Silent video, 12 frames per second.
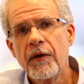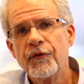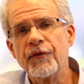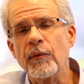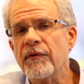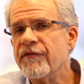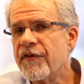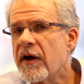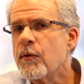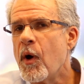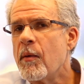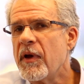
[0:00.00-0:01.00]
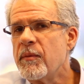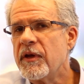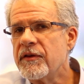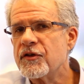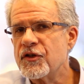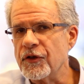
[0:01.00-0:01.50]
So it very well may
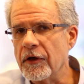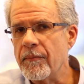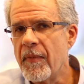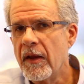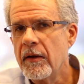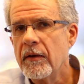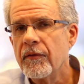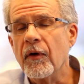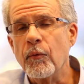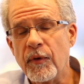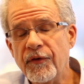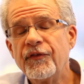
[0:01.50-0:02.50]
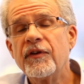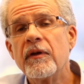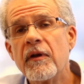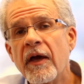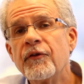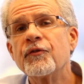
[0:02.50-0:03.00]
be this year that we see a
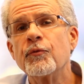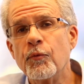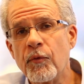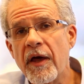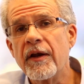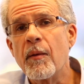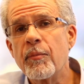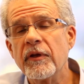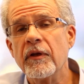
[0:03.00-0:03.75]
nice run up